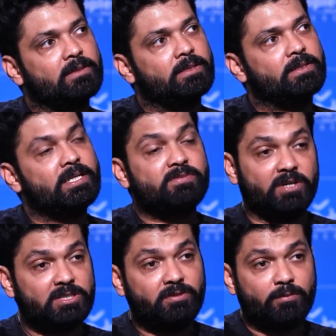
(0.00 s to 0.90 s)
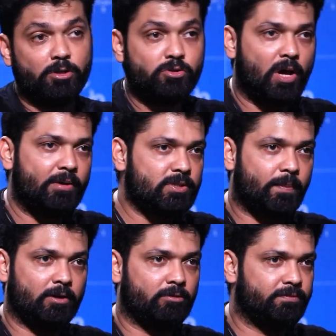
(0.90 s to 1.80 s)
his first film also I was a
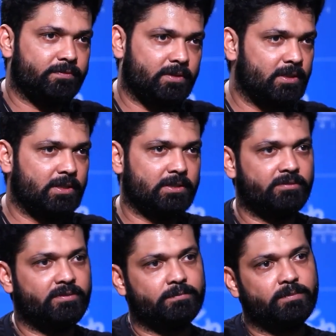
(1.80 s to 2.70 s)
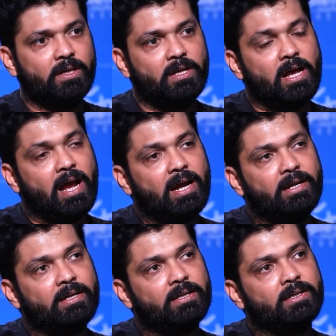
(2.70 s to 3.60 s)
part of the film,
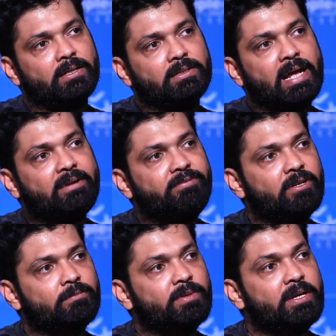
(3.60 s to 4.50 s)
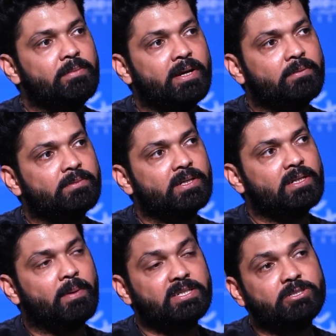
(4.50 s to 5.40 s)
and that film he made in
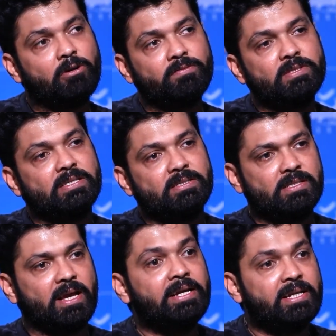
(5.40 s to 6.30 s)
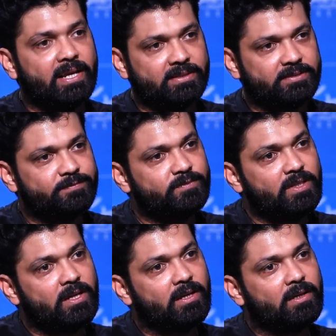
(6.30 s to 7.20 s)
the budget of 80 lakhs.
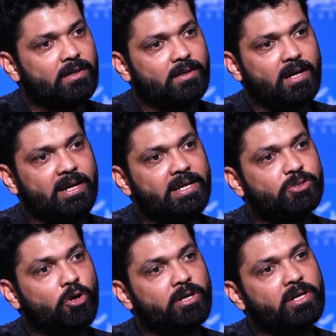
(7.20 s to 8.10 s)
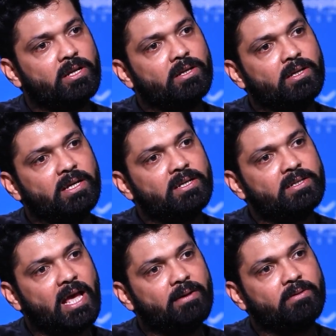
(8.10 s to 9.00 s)
And he shot in
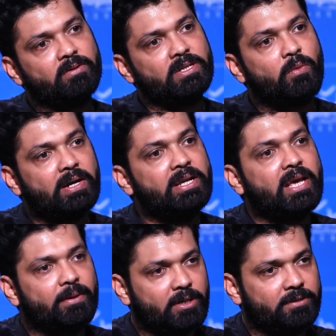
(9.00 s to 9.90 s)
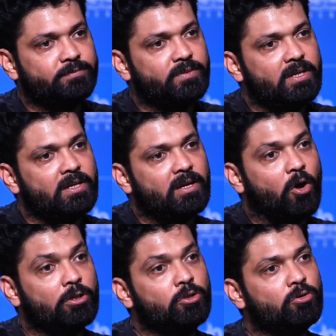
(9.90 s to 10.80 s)
a 1D camera.
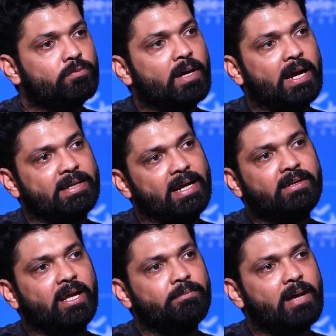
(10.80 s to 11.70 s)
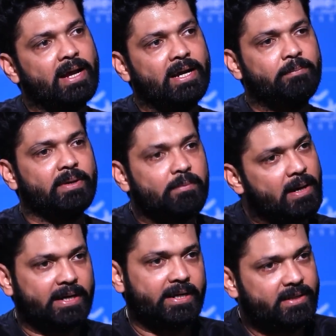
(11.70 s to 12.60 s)
Although at that time I had a bigger
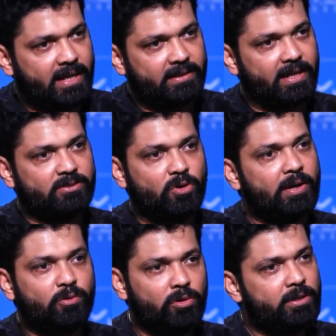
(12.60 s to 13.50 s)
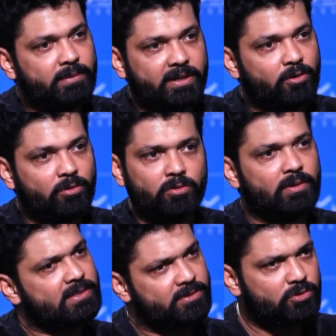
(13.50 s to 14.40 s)
market than that, so I told him that, you know, no,
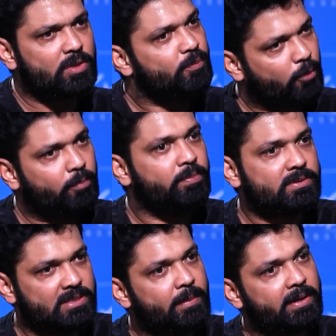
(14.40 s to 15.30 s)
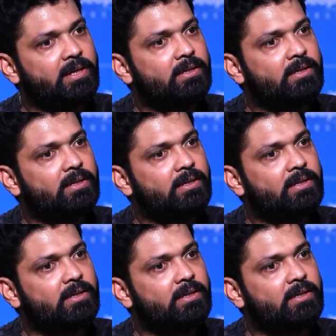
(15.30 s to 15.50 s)
let's use a proper cinematic